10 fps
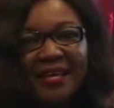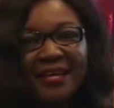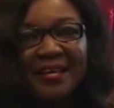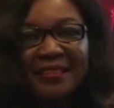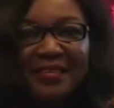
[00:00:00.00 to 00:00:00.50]

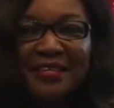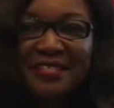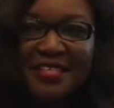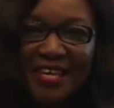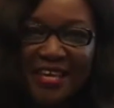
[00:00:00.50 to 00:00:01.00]
and I think
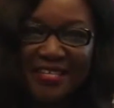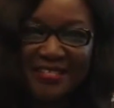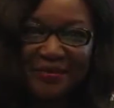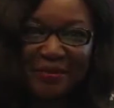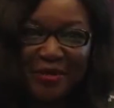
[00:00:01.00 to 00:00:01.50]
she
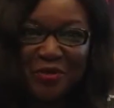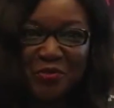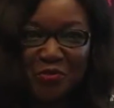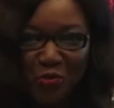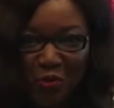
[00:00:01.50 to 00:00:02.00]
cares about
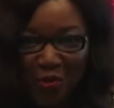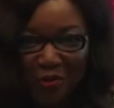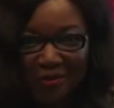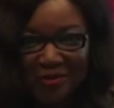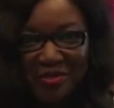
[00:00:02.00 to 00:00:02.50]
you
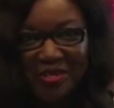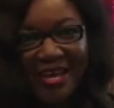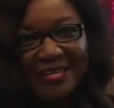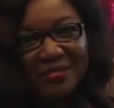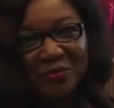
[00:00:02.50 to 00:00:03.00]
all.
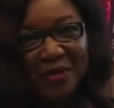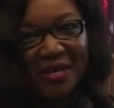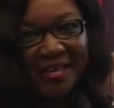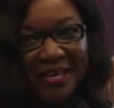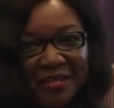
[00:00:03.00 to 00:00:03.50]
Tonight we're
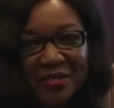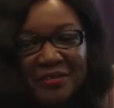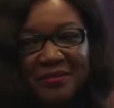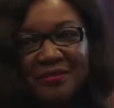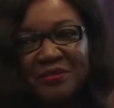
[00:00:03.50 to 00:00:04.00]
here
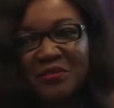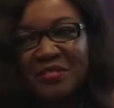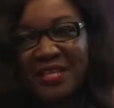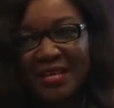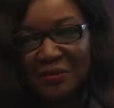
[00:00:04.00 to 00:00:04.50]
to
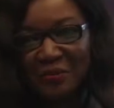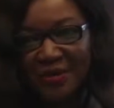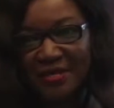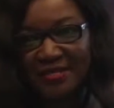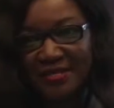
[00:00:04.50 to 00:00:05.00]

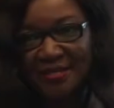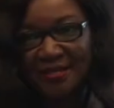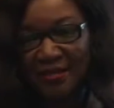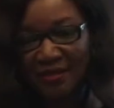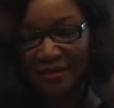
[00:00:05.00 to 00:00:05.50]
celebrate
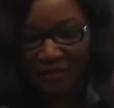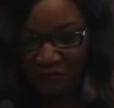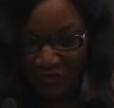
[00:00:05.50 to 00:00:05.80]
the